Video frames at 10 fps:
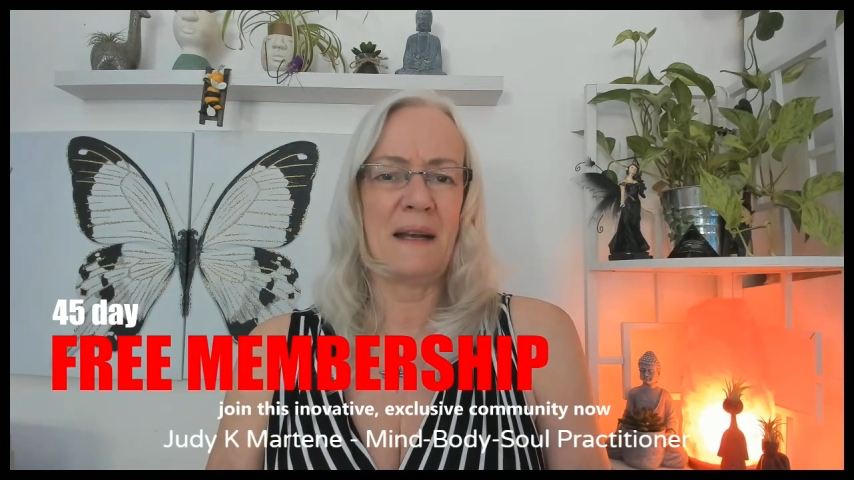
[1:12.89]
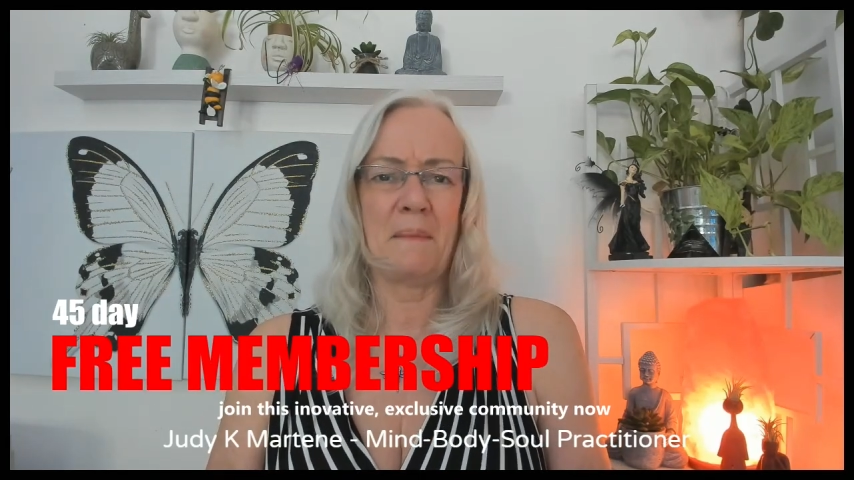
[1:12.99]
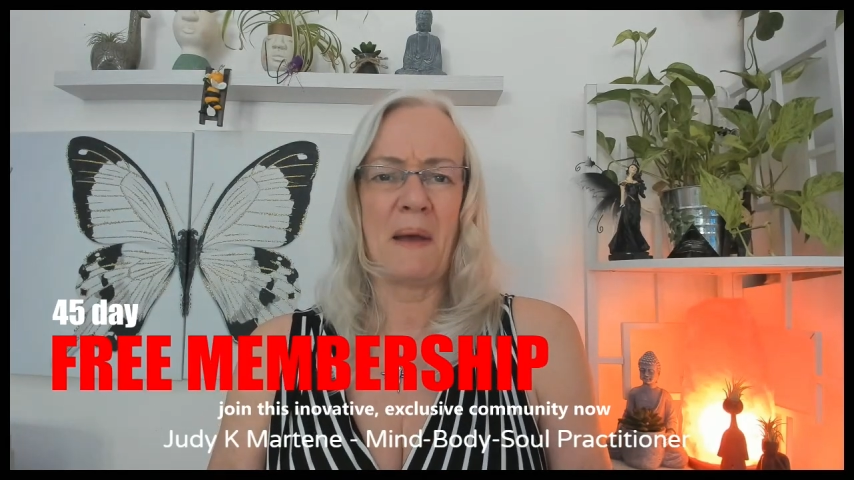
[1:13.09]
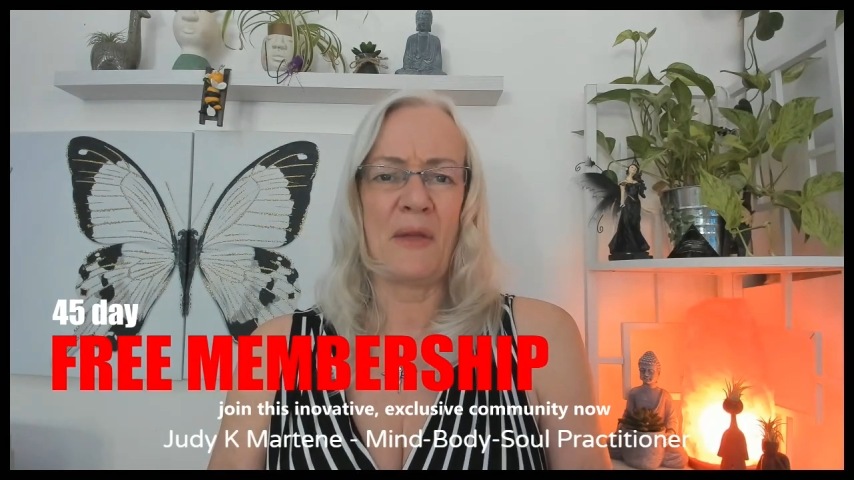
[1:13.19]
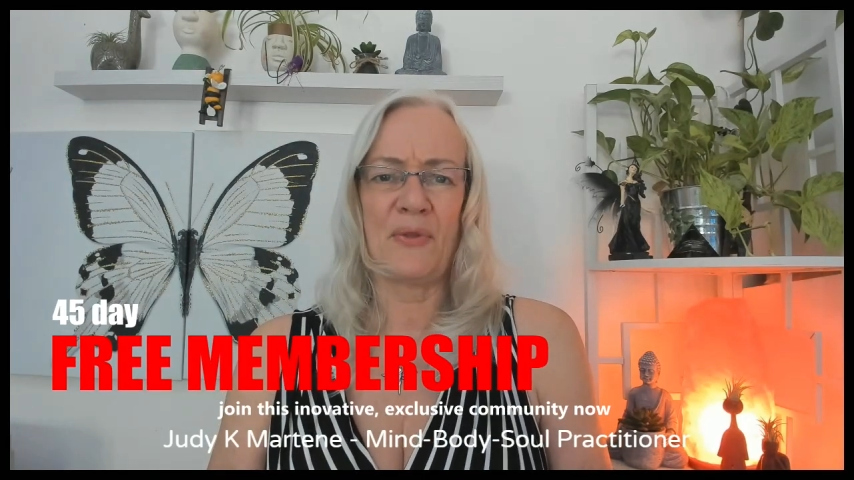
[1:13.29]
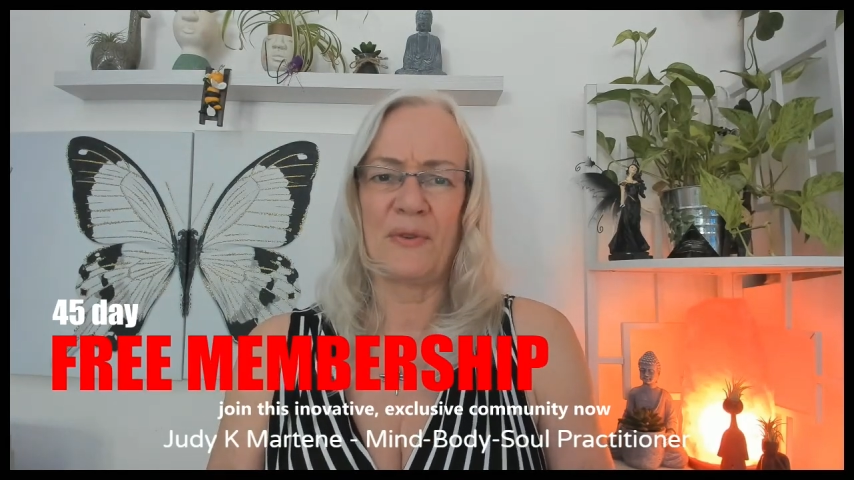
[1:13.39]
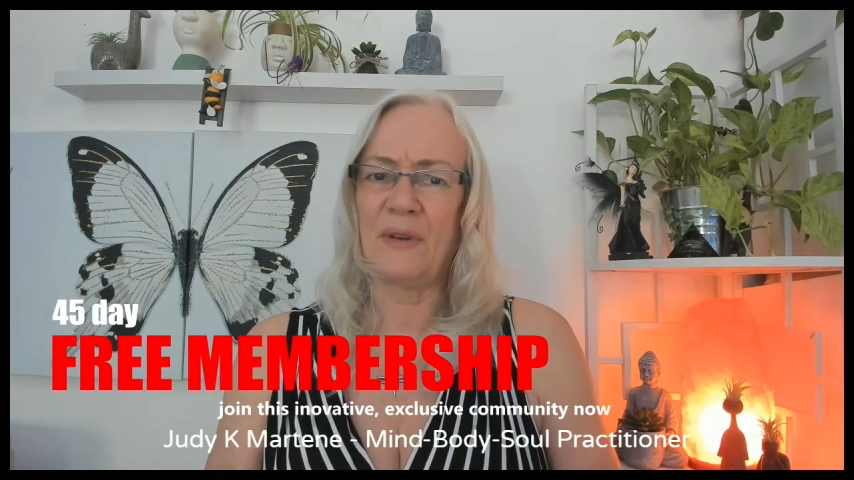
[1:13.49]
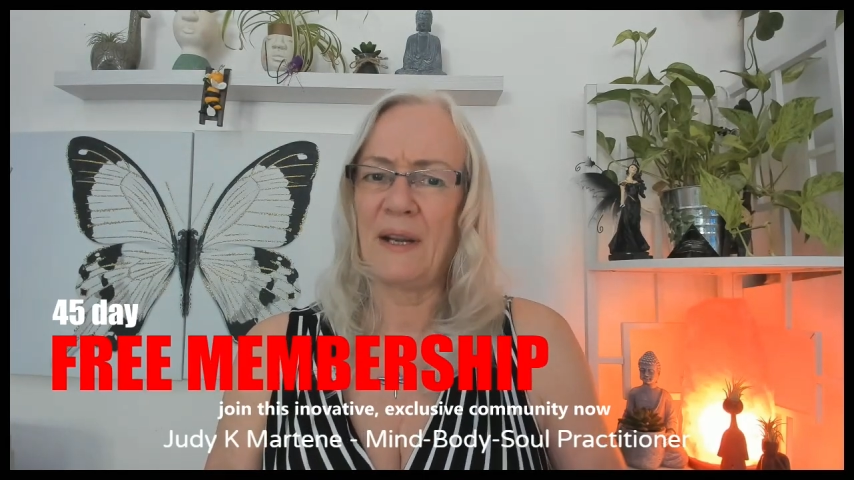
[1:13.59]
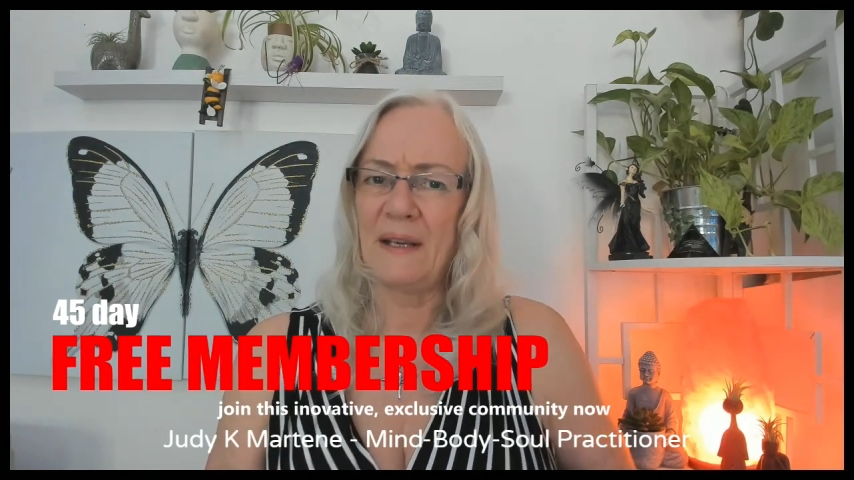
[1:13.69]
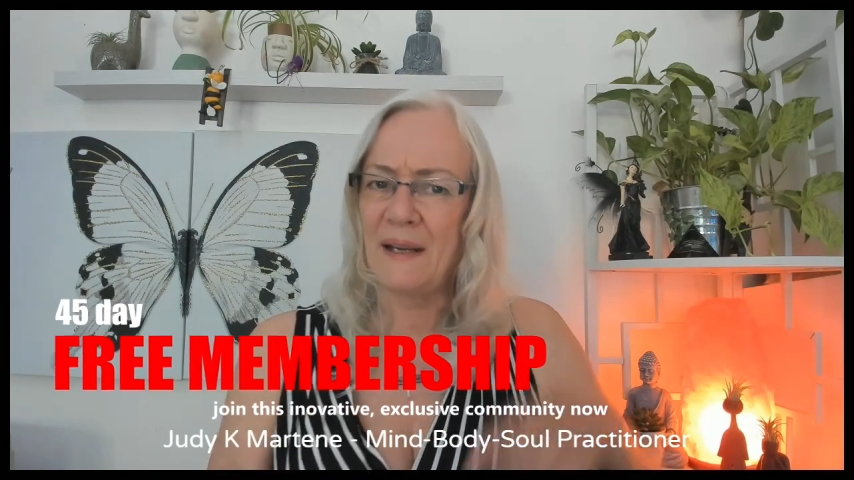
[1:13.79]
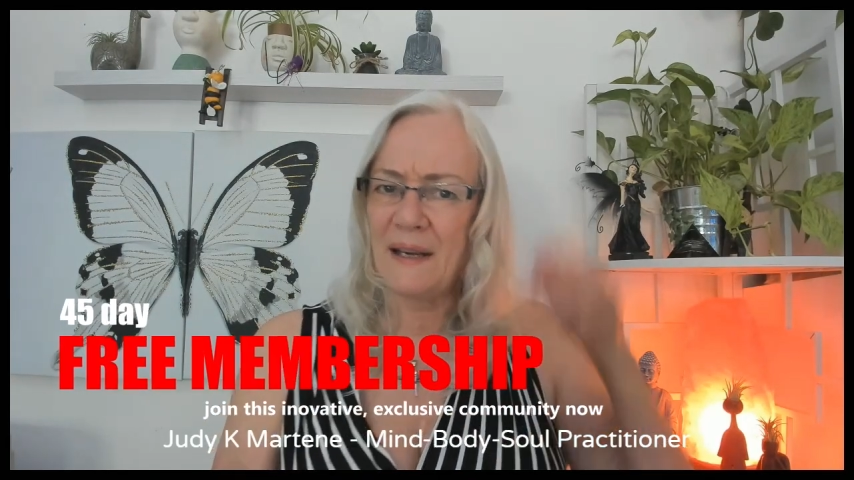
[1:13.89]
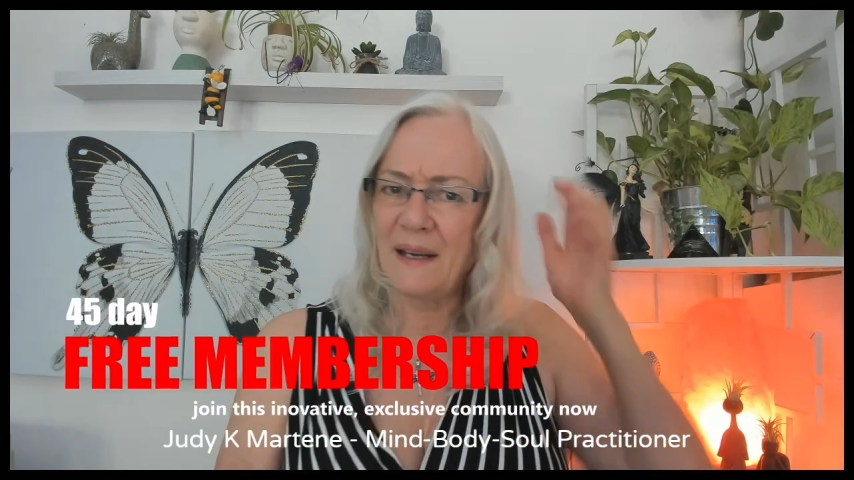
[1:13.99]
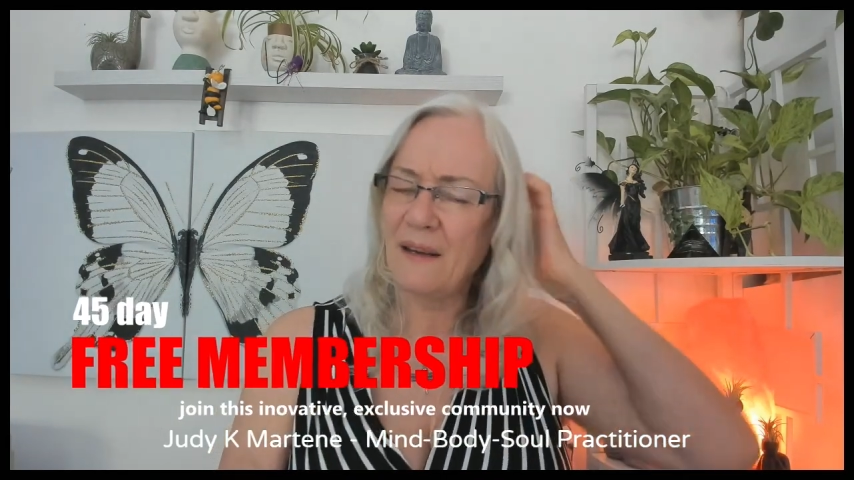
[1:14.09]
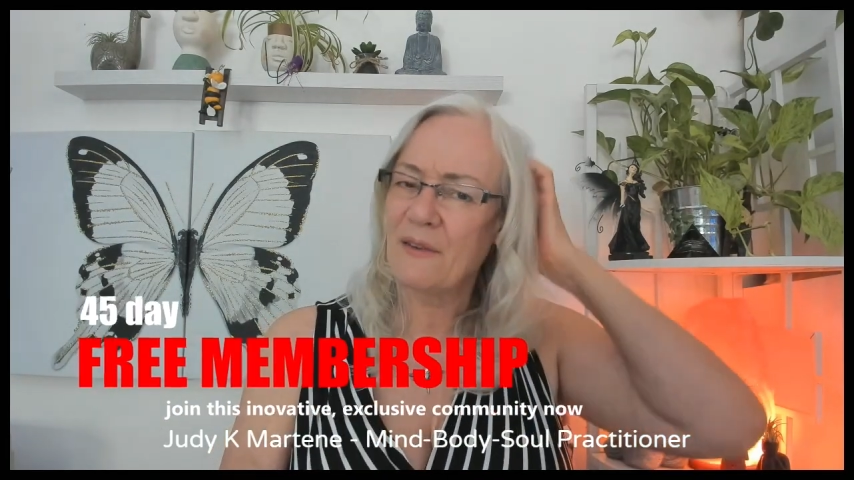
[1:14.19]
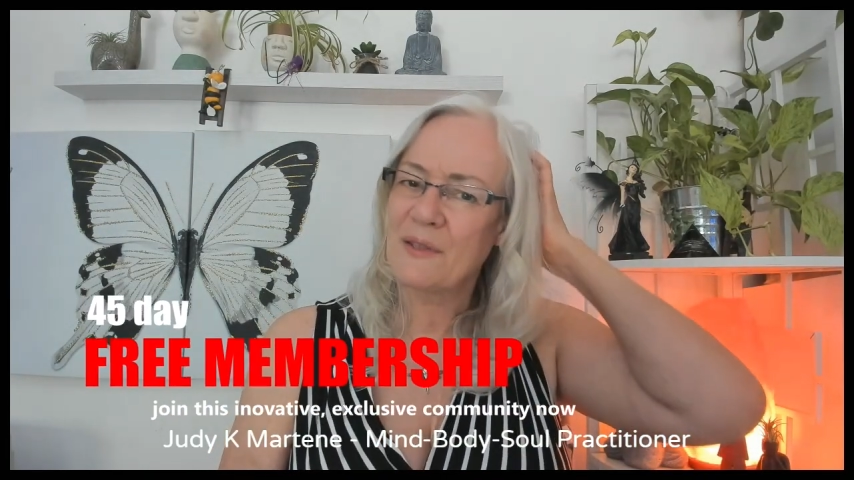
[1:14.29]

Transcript: a month or ninety-nine a year or